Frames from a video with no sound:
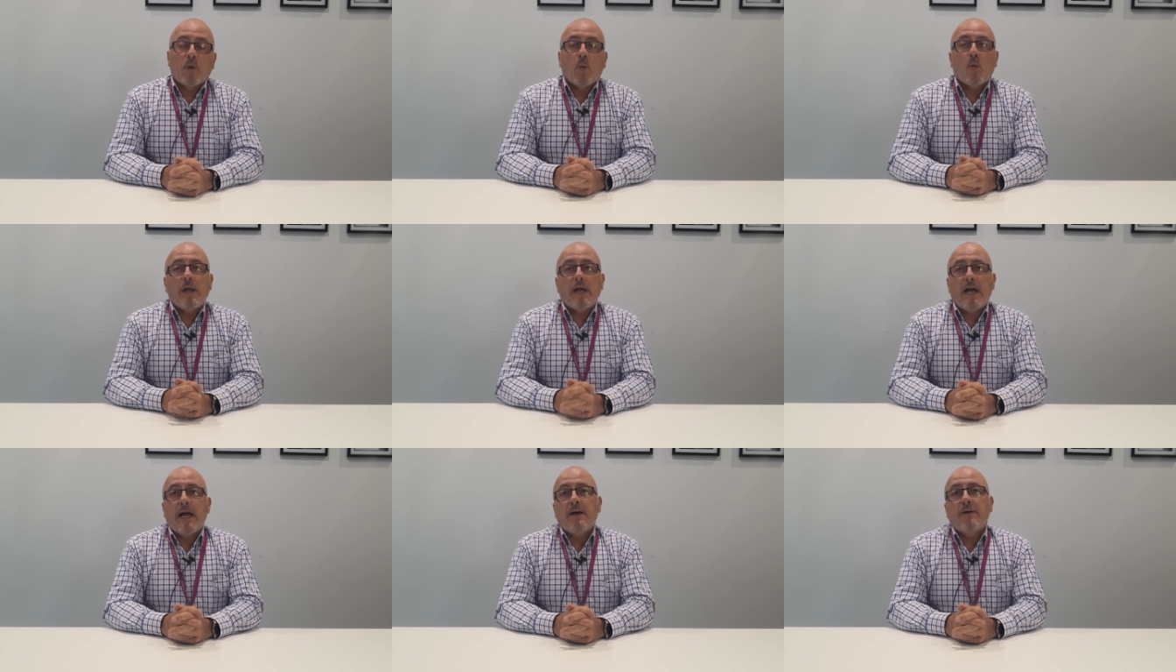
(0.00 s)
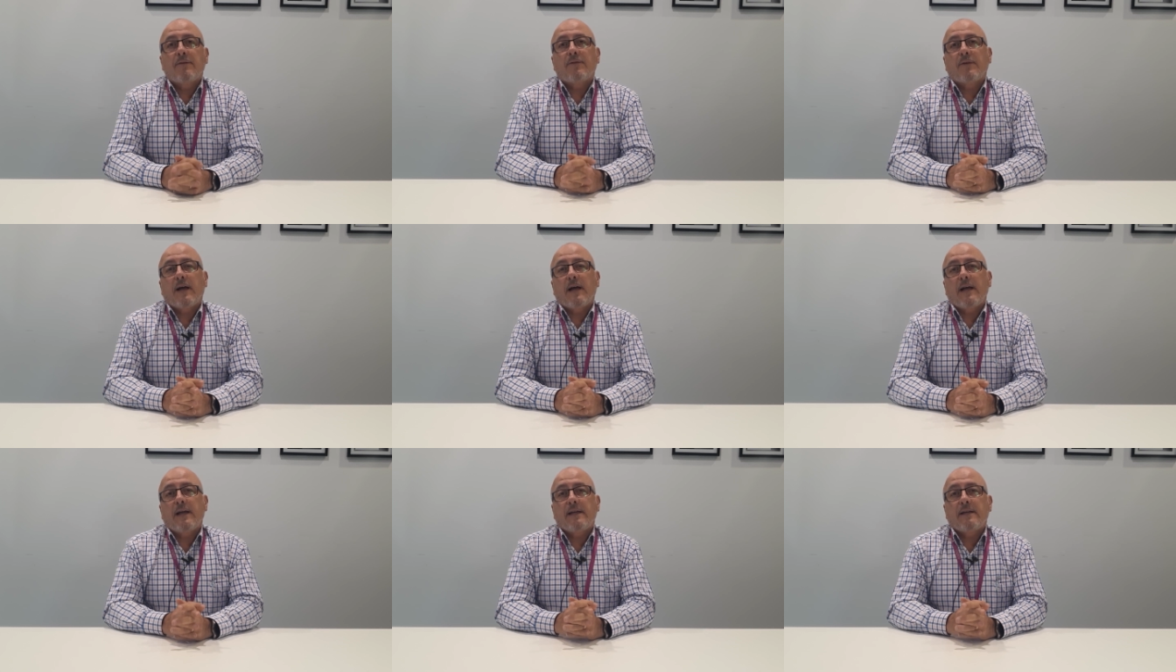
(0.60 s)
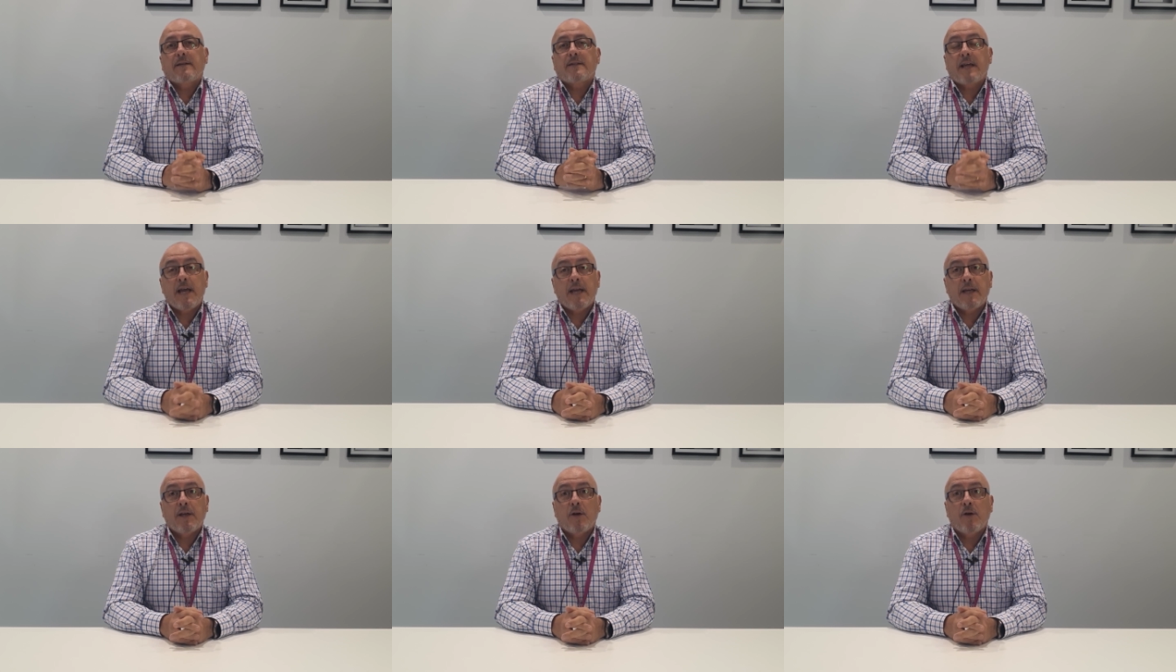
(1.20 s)
We have a
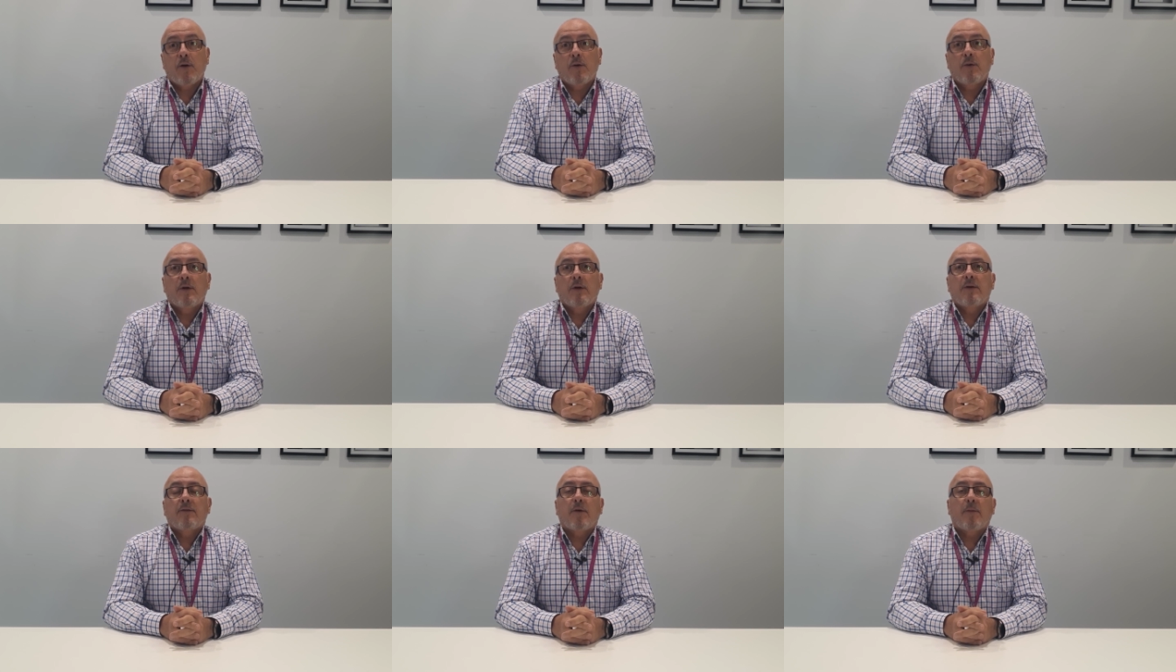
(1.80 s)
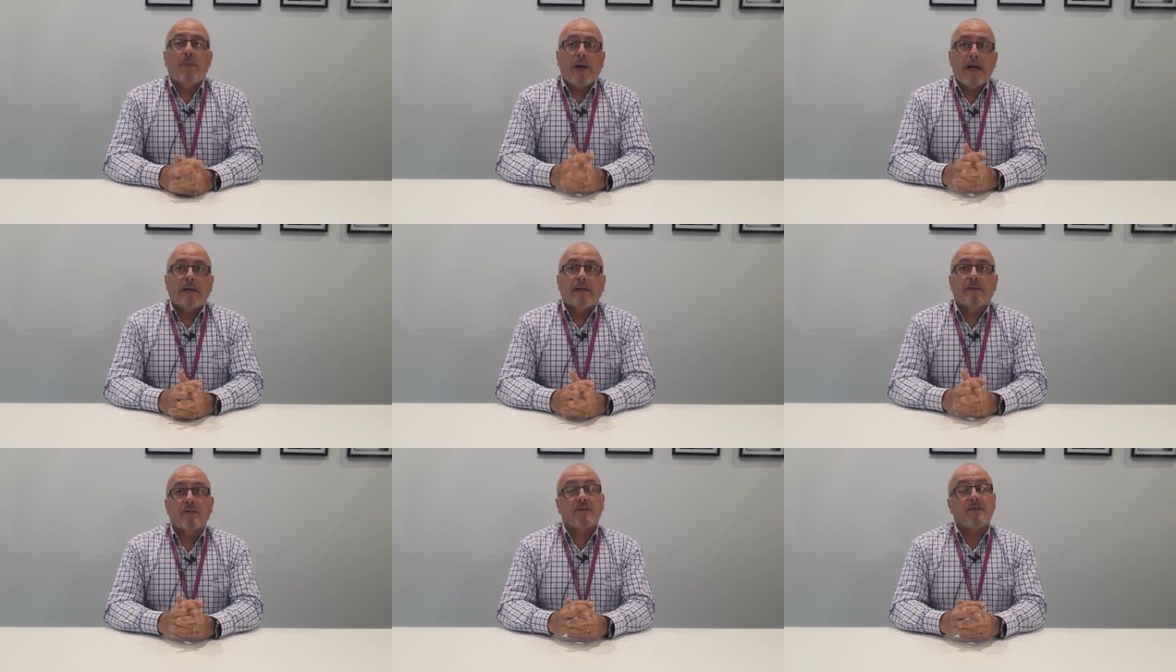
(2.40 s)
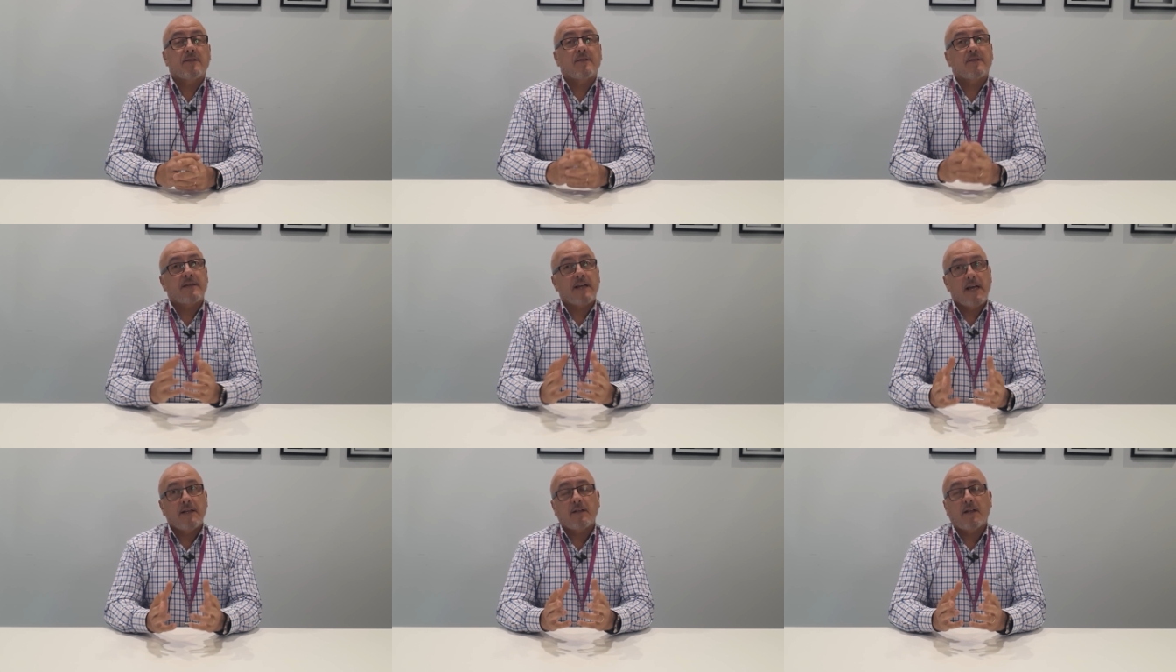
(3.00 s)
Tango for Parkinson's
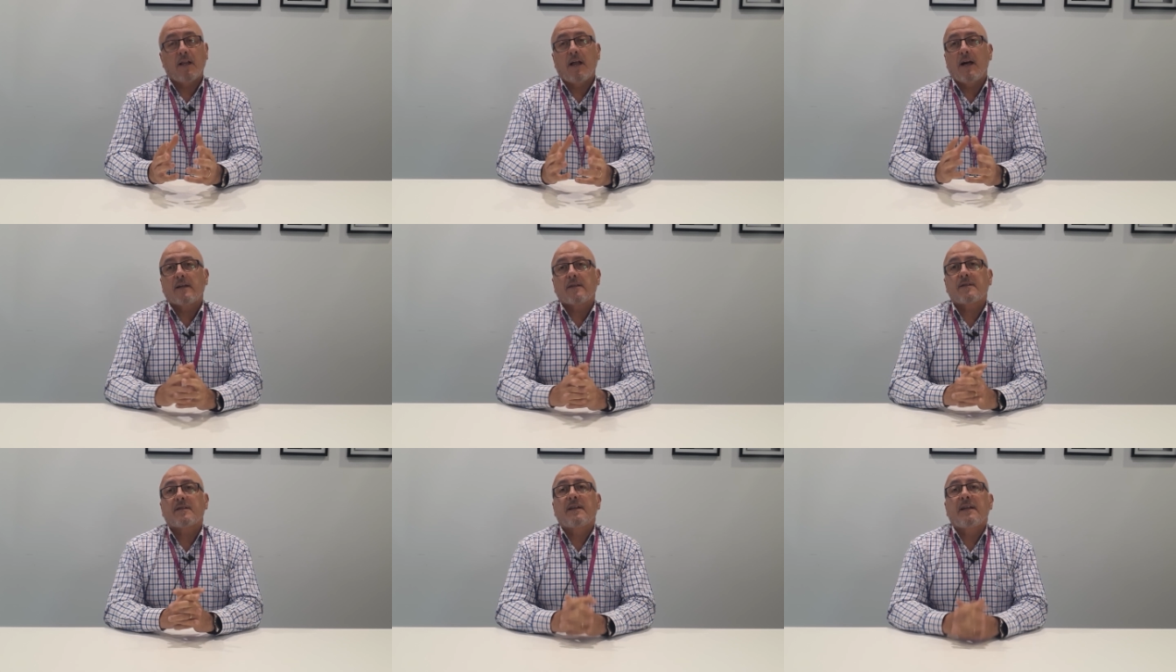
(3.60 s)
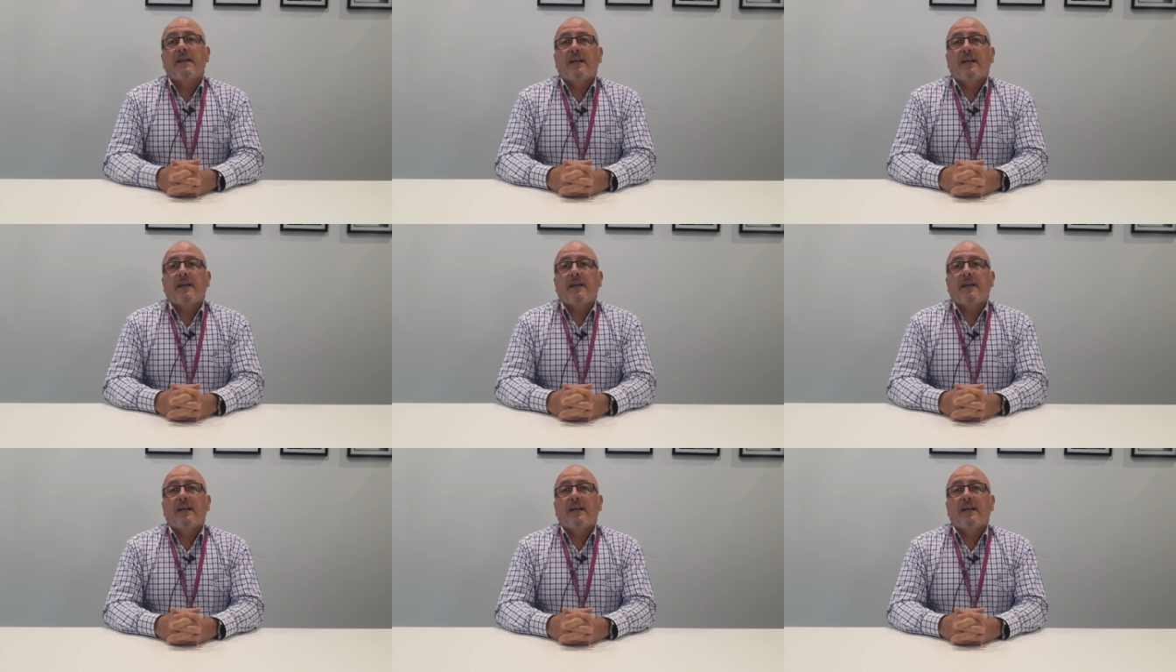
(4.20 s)
dance class.